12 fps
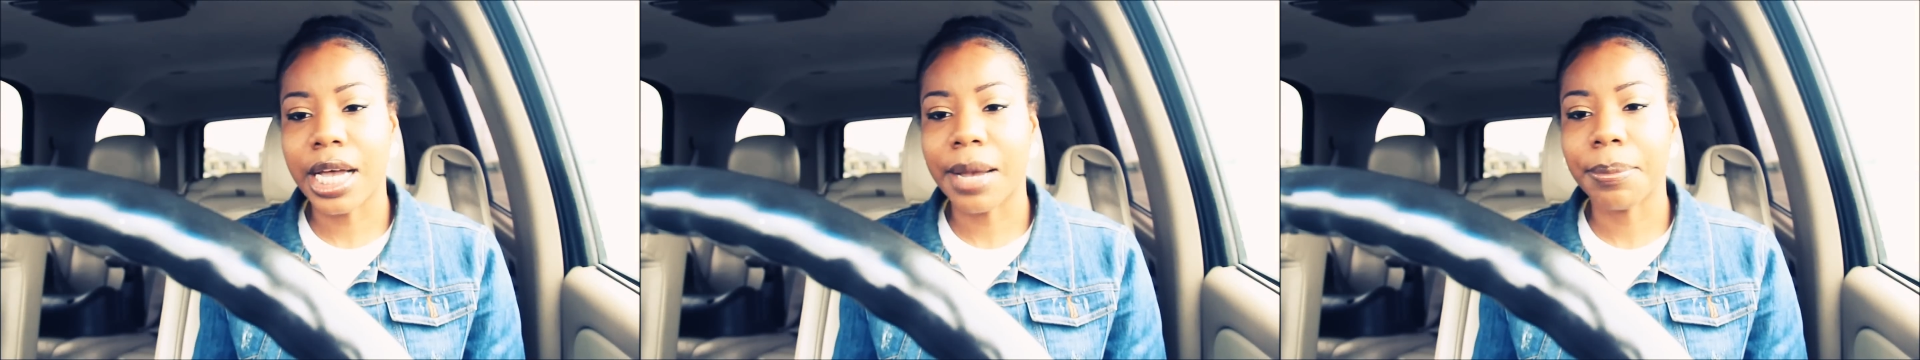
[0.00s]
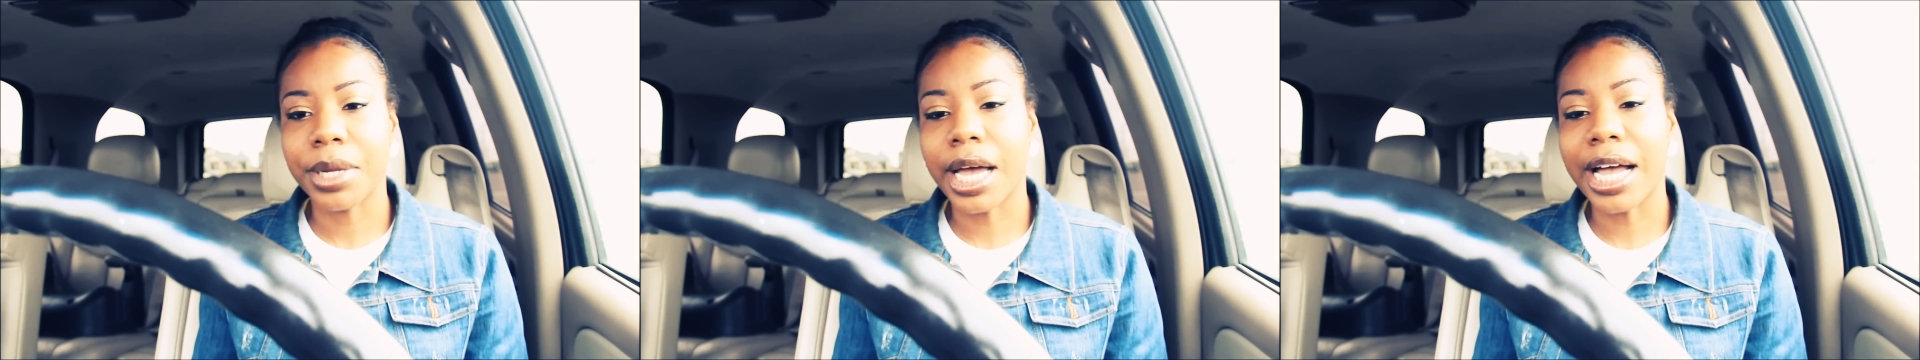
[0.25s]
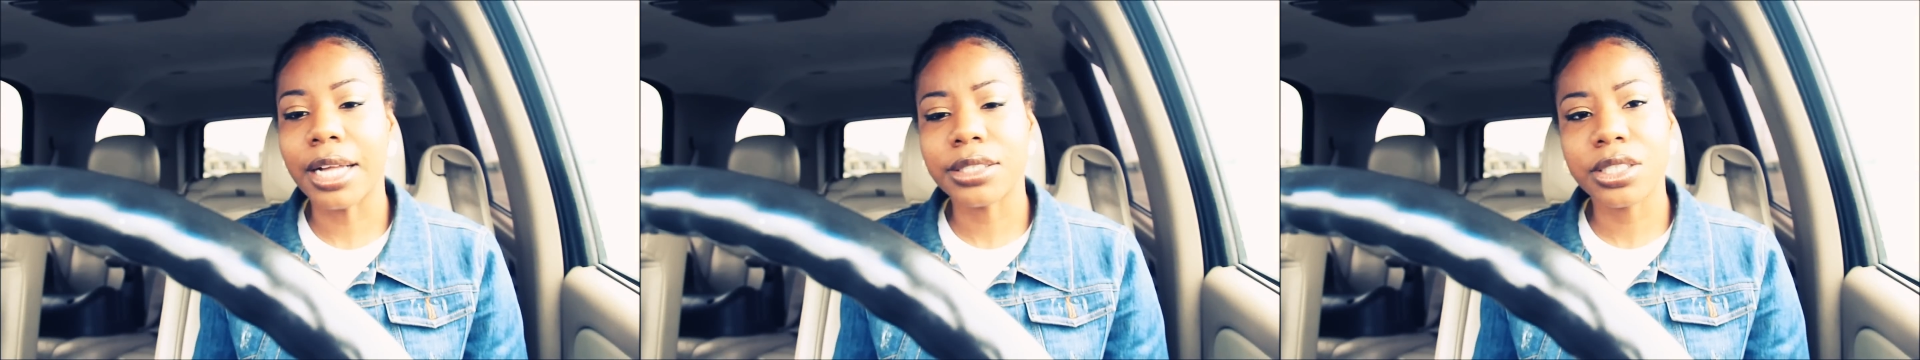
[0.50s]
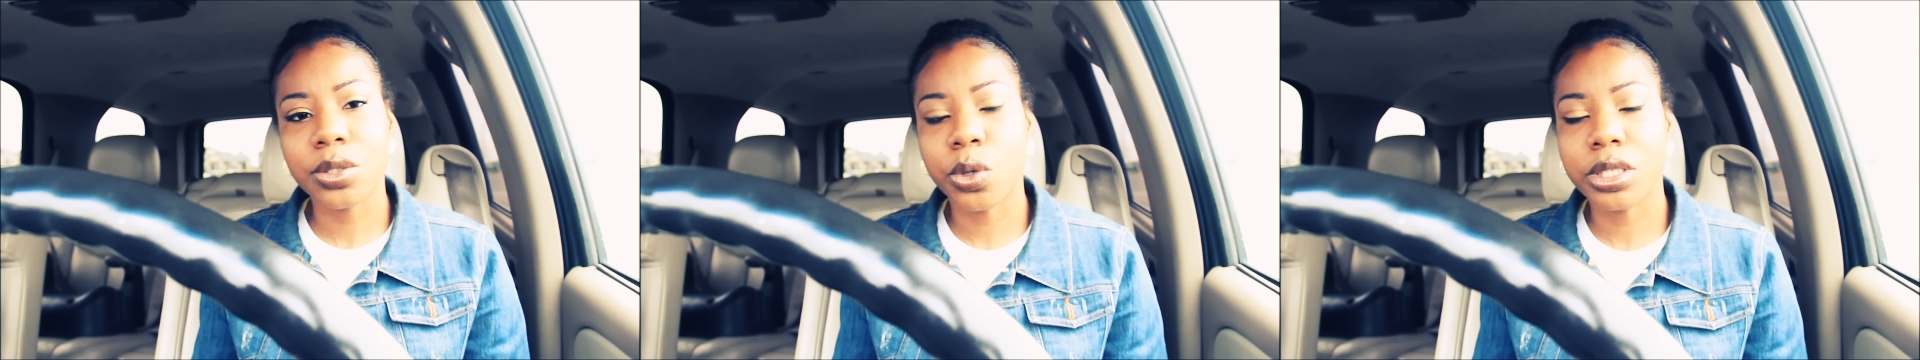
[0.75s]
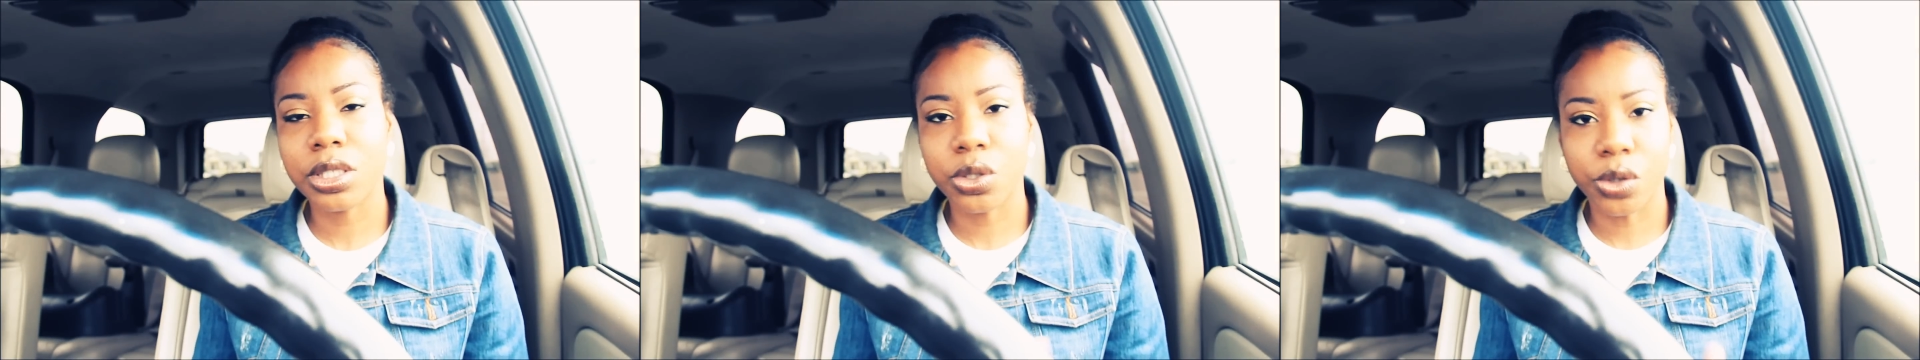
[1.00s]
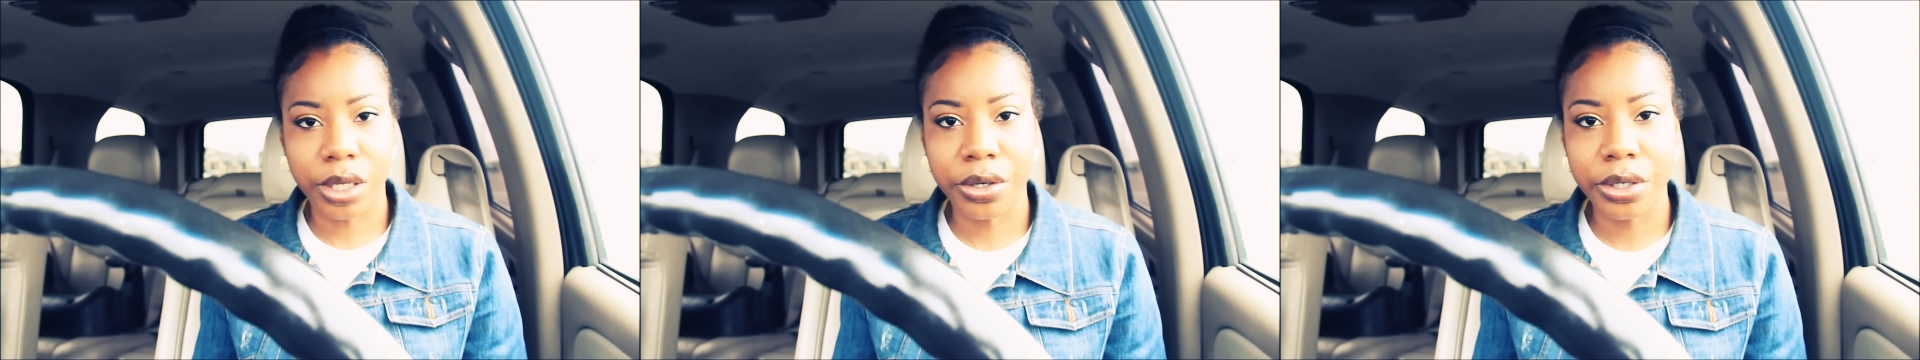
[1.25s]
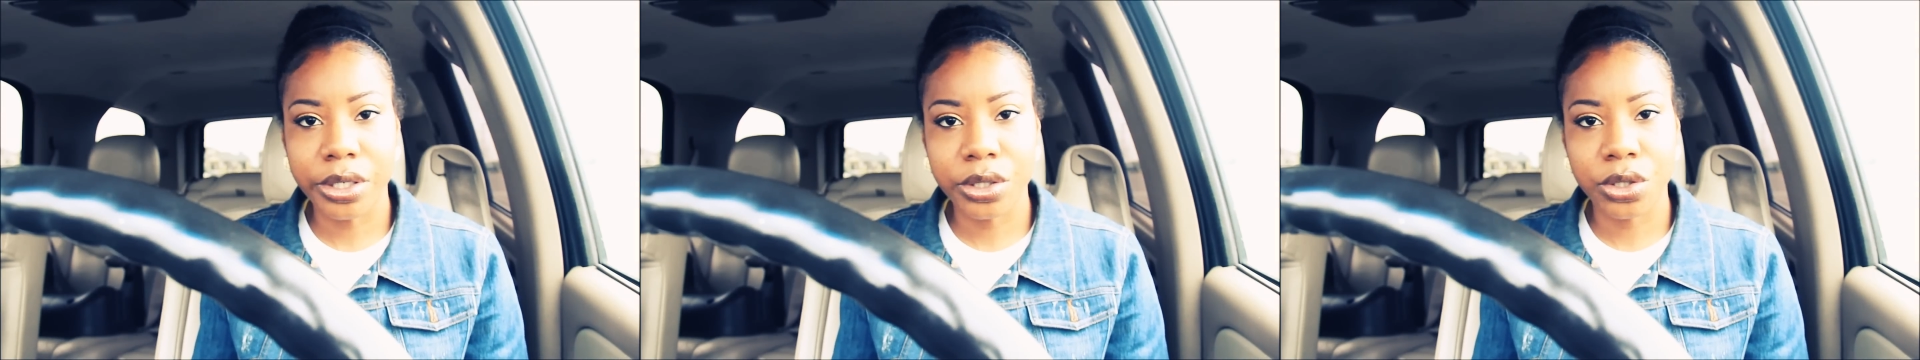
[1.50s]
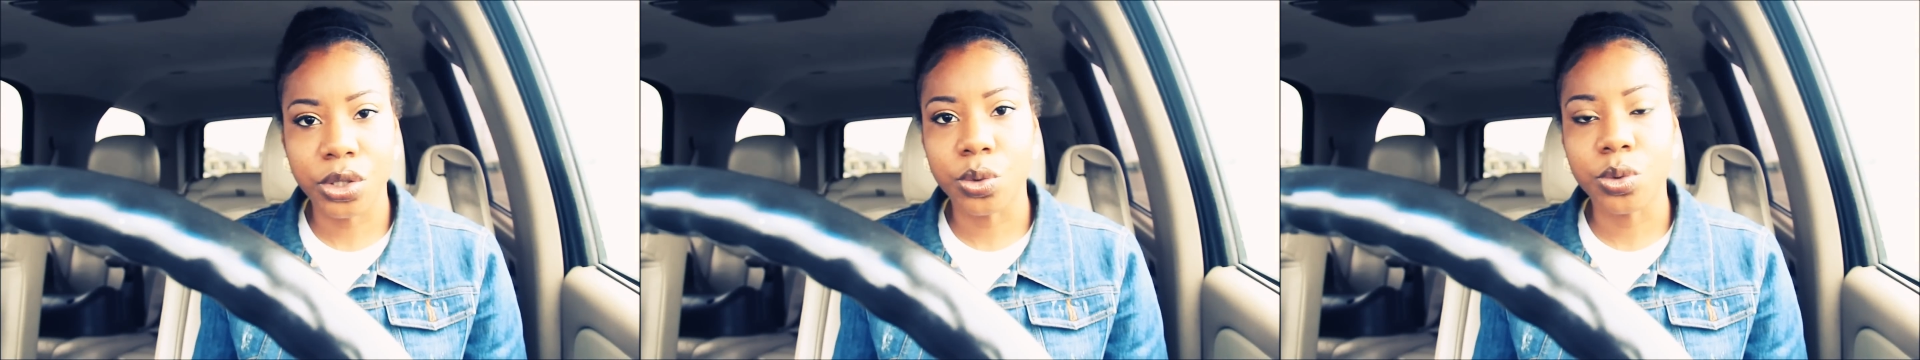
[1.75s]
topic, I just want to
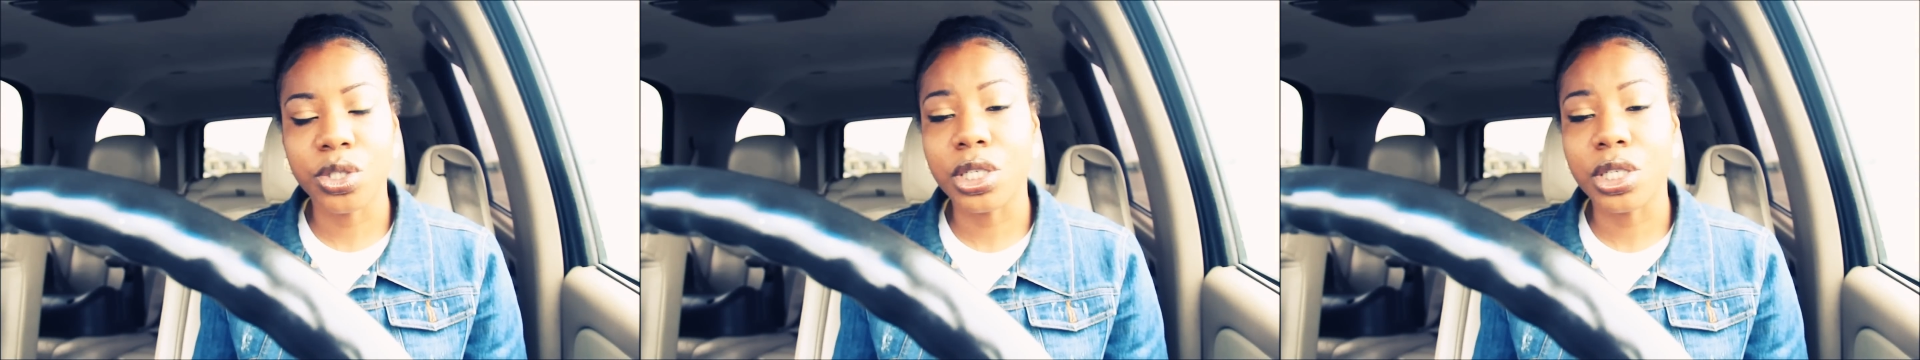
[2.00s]
encourage you